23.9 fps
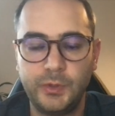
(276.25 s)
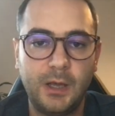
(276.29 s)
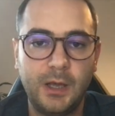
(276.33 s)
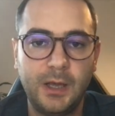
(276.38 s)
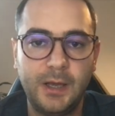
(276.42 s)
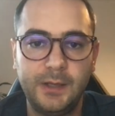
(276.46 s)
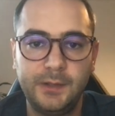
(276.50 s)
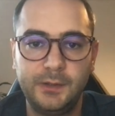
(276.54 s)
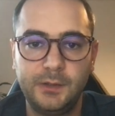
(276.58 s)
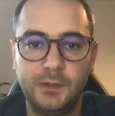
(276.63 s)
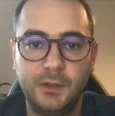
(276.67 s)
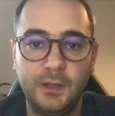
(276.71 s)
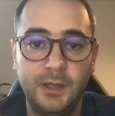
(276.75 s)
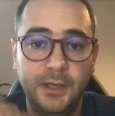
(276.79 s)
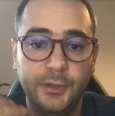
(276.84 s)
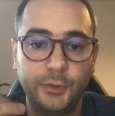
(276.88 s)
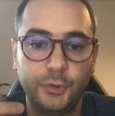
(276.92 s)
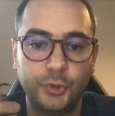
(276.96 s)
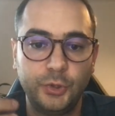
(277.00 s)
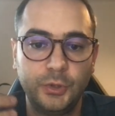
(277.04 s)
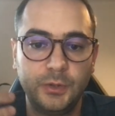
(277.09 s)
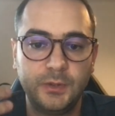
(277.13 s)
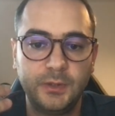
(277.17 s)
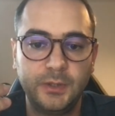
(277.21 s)
and
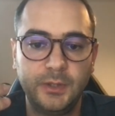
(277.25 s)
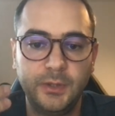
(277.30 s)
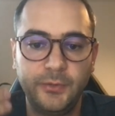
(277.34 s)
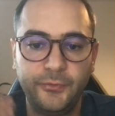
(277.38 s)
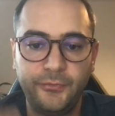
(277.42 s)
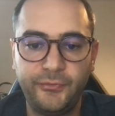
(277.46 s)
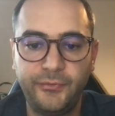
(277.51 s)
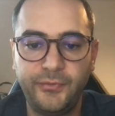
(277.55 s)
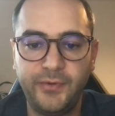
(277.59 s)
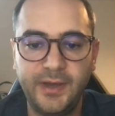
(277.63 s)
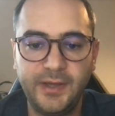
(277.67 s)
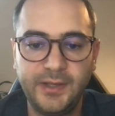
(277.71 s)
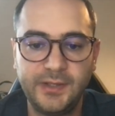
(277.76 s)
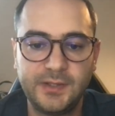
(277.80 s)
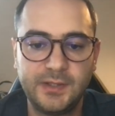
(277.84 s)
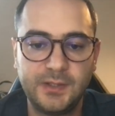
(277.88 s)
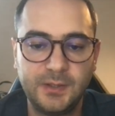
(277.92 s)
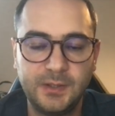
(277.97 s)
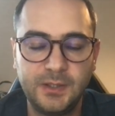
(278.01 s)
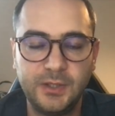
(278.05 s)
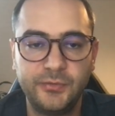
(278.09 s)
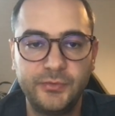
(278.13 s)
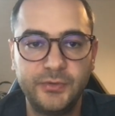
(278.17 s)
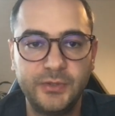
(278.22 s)
actually the face
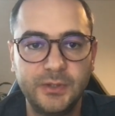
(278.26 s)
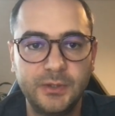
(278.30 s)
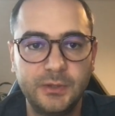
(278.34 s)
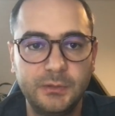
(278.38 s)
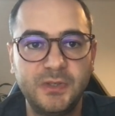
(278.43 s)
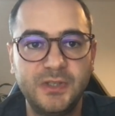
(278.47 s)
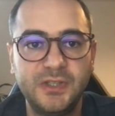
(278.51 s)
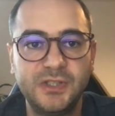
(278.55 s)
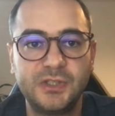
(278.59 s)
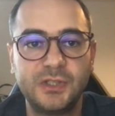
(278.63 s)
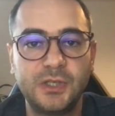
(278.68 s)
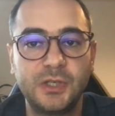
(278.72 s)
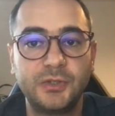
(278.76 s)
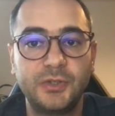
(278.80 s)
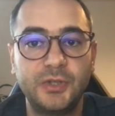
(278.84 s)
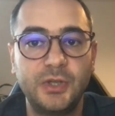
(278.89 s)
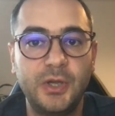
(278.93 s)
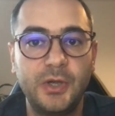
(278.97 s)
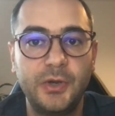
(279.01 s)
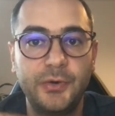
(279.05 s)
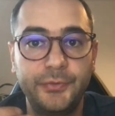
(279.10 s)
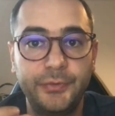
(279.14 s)
given is not a